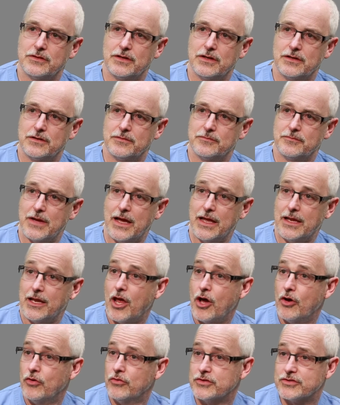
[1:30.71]
I
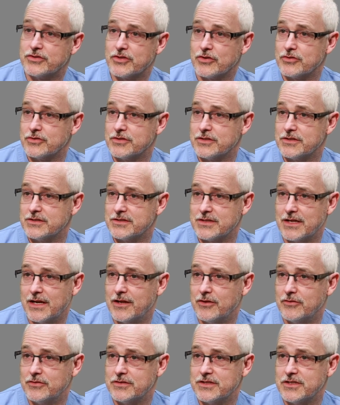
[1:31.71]
know the surgeons and
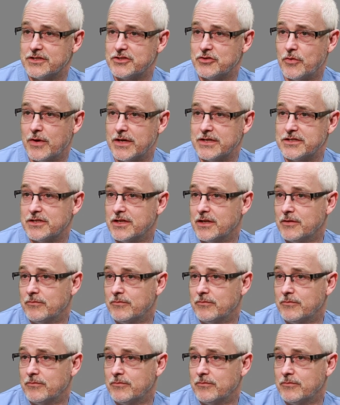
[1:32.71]
I know the situation